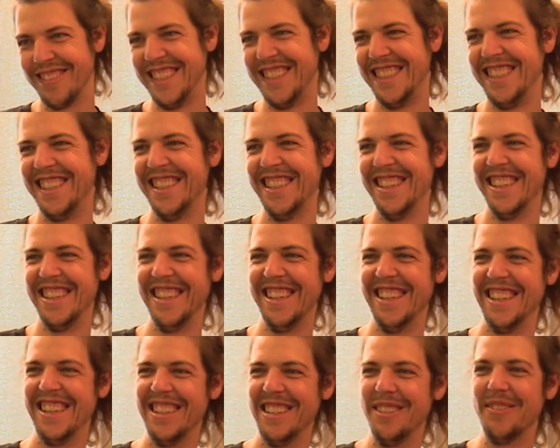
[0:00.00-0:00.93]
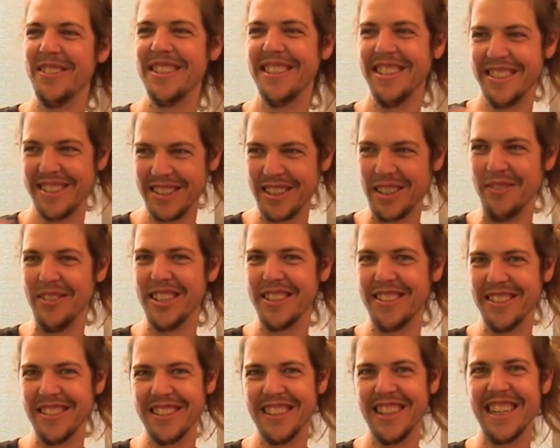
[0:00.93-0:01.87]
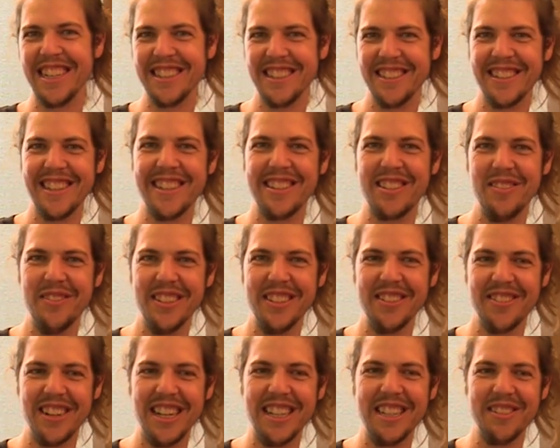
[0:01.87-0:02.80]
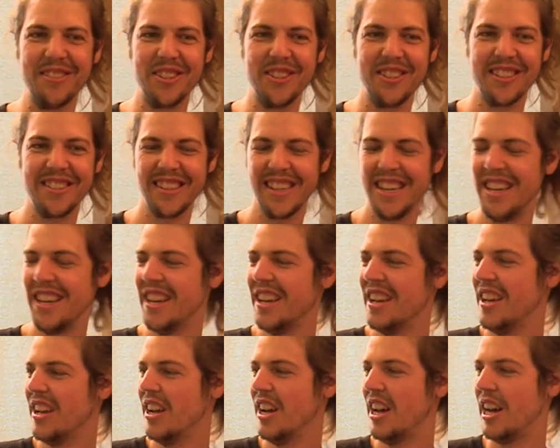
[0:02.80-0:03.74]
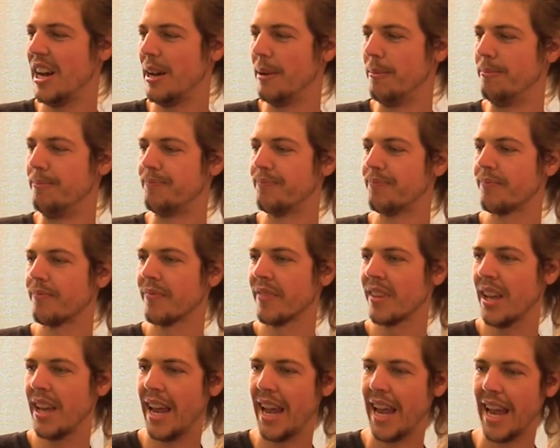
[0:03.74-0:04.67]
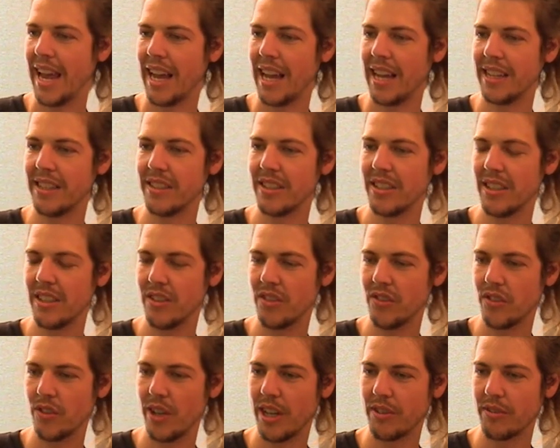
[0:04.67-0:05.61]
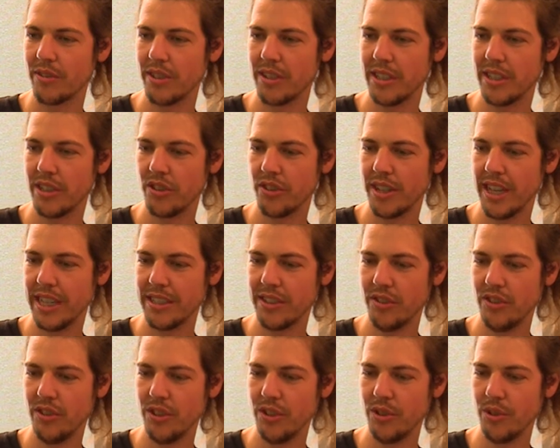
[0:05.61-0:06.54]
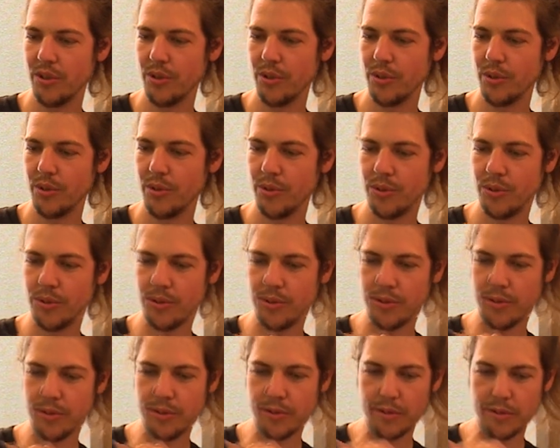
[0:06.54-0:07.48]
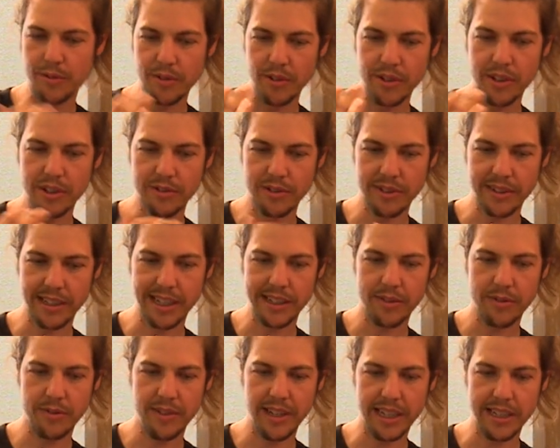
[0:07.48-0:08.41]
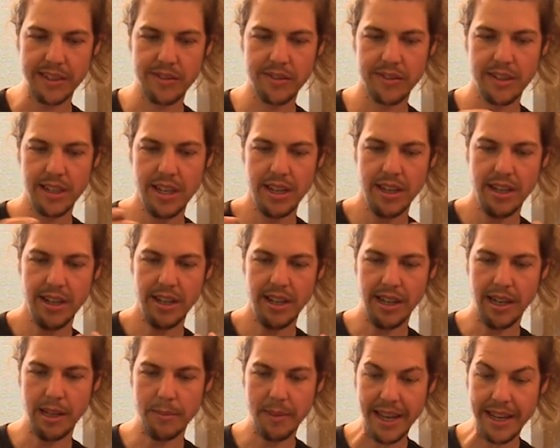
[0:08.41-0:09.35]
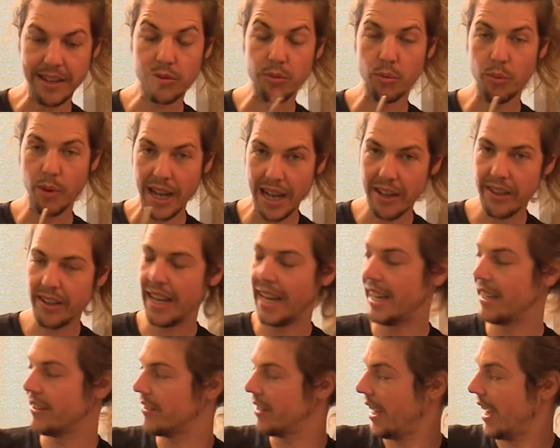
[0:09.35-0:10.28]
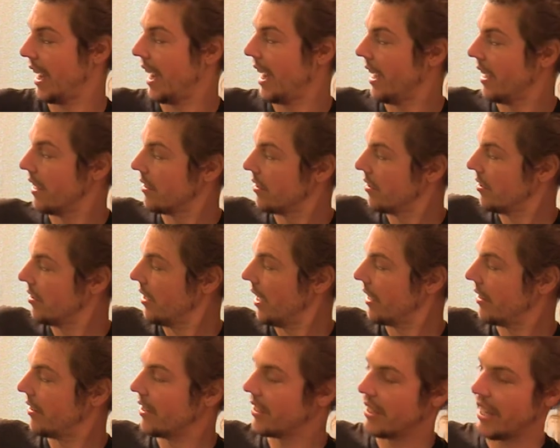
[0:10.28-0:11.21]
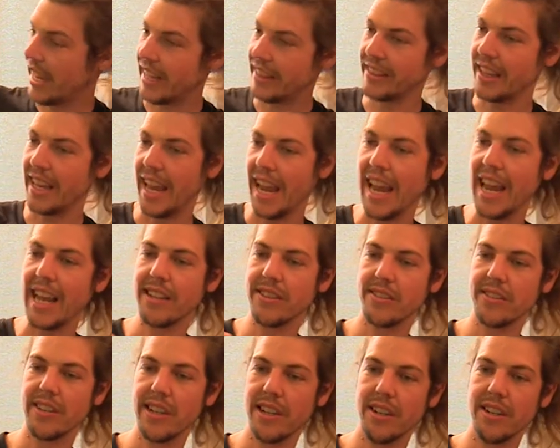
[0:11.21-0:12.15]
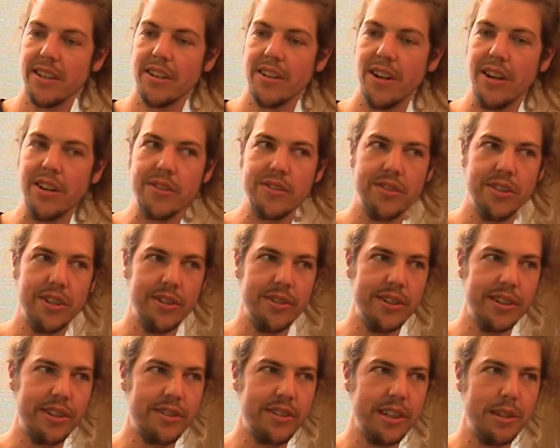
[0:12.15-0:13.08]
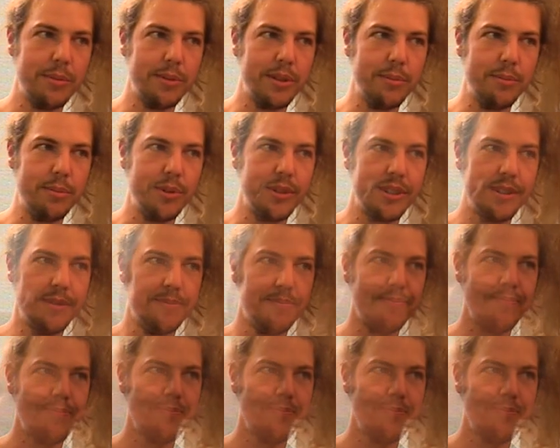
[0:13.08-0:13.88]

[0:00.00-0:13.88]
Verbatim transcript: if it is a commission, the likeness has to be right, of course. Um, and so I really try to do, you know, the fully realized face um, as well as the hands. I think the hands are also incredibly important.